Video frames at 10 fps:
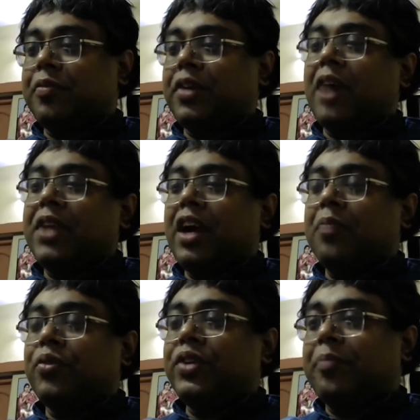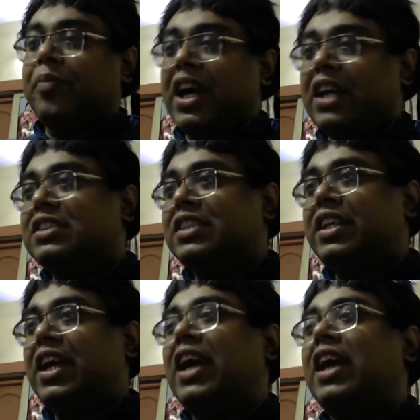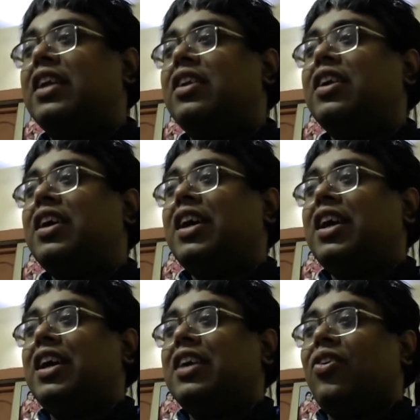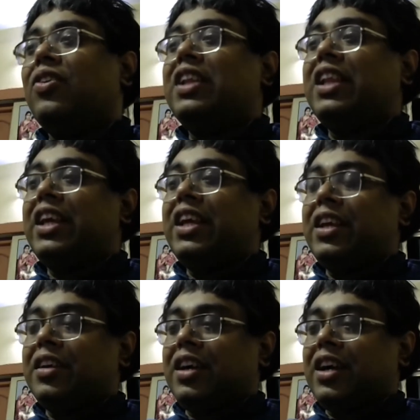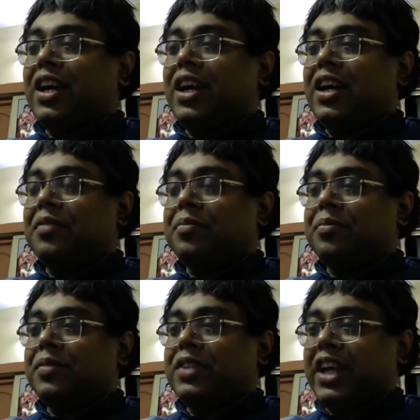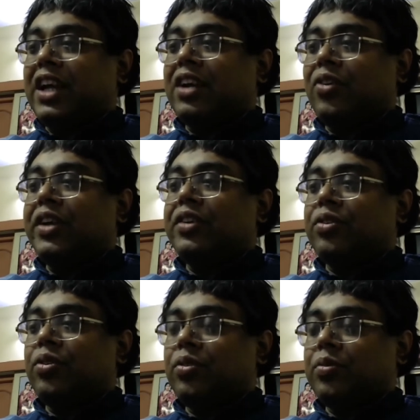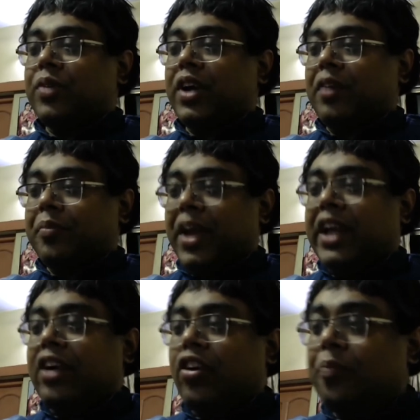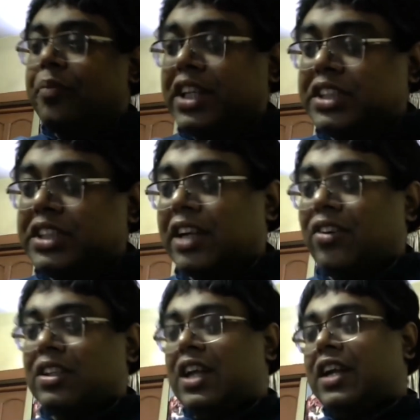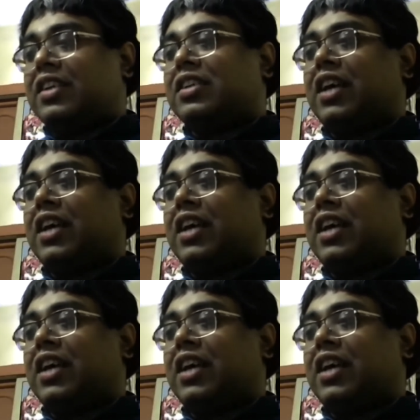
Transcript: coming up with a magazine, and only uh, they are going to uh, make a competition on that.